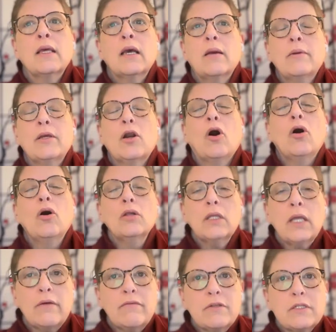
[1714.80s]
I mean, all
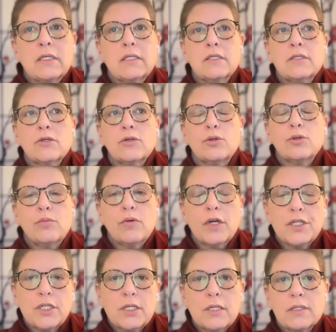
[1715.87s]
life is considered
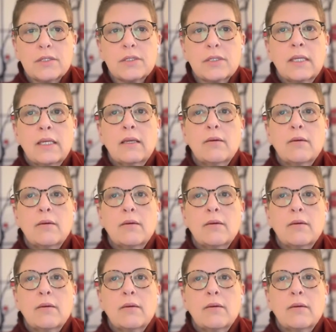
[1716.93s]
precious,